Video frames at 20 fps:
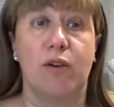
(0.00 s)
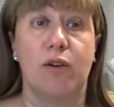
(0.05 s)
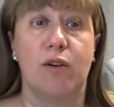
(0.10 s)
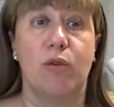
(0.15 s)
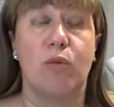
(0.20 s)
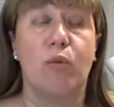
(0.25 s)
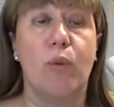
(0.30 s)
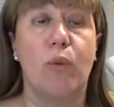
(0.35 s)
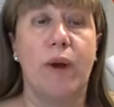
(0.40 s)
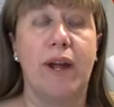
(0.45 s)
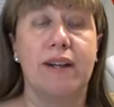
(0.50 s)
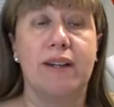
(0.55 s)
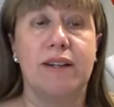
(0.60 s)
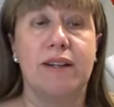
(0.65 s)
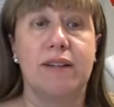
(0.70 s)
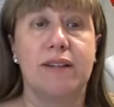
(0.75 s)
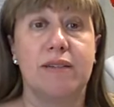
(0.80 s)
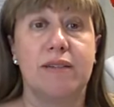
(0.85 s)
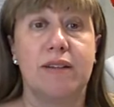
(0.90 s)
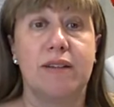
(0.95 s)

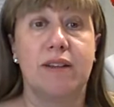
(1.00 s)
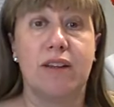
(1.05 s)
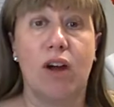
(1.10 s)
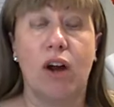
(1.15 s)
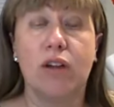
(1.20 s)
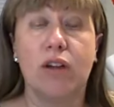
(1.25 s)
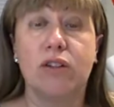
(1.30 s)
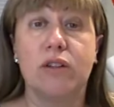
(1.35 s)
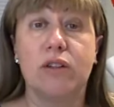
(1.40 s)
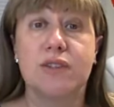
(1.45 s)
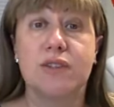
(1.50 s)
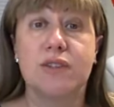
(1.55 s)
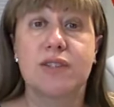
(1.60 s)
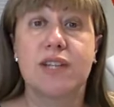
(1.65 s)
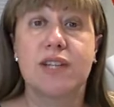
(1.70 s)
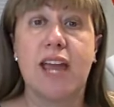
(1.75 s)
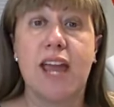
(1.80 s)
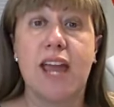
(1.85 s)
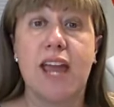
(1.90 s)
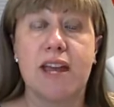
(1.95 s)
When
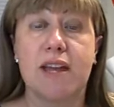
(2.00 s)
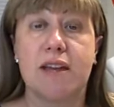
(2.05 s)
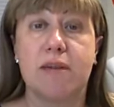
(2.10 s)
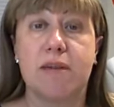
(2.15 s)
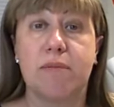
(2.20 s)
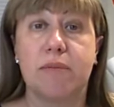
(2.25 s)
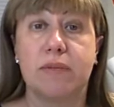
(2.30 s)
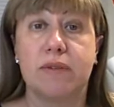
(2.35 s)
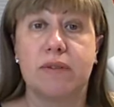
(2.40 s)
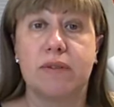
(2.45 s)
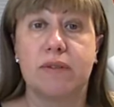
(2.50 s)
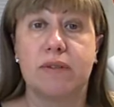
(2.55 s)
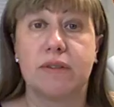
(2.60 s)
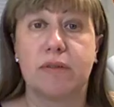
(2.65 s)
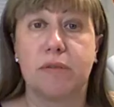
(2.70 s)
Theodulus came